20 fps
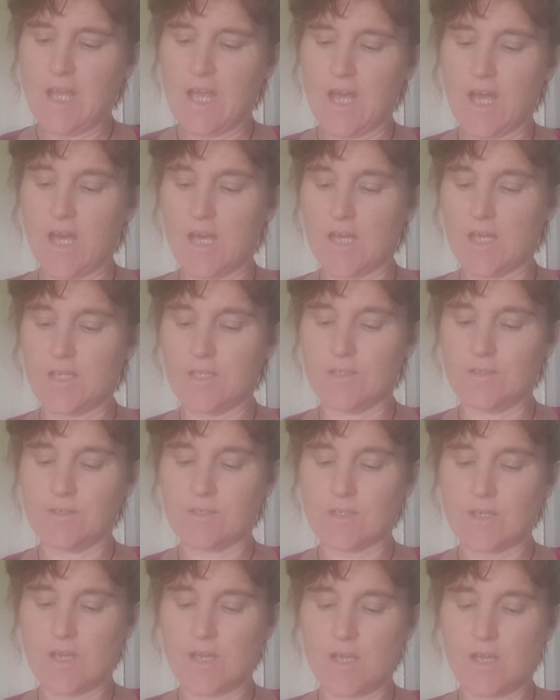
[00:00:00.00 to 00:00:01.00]
and
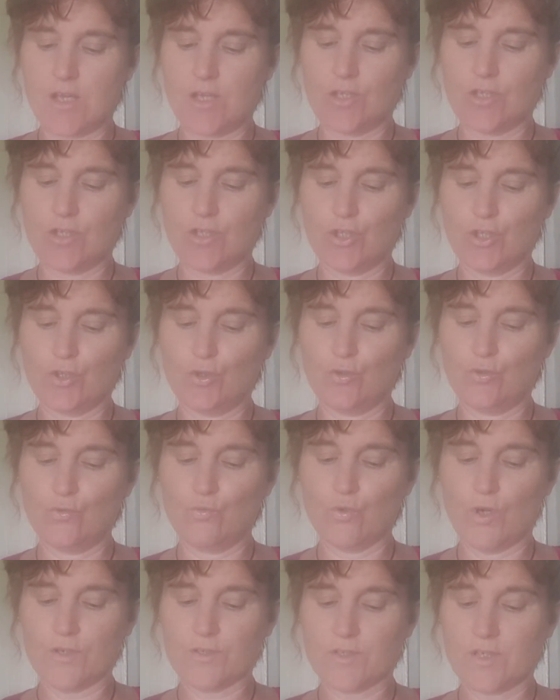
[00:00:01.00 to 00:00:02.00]
you
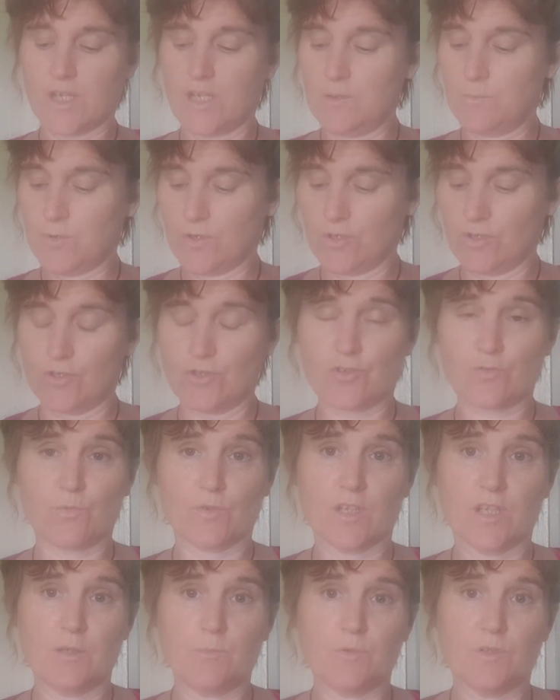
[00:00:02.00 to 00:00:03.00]
want to keep it and you just want
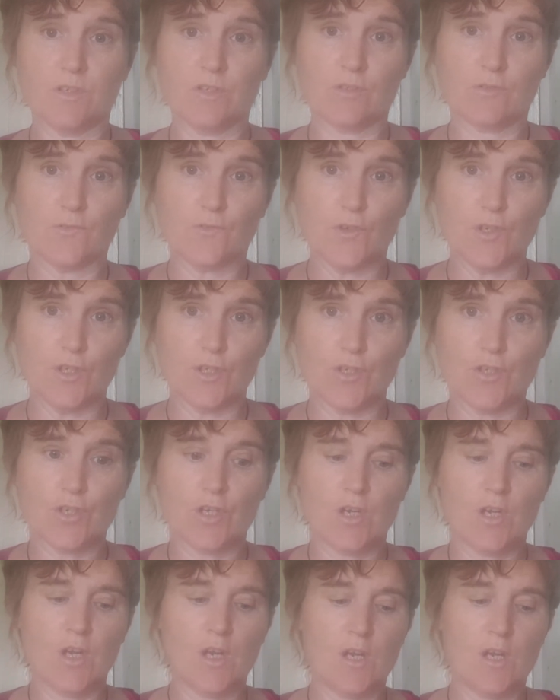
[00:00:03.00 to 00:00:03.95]
to keep it in your fridge,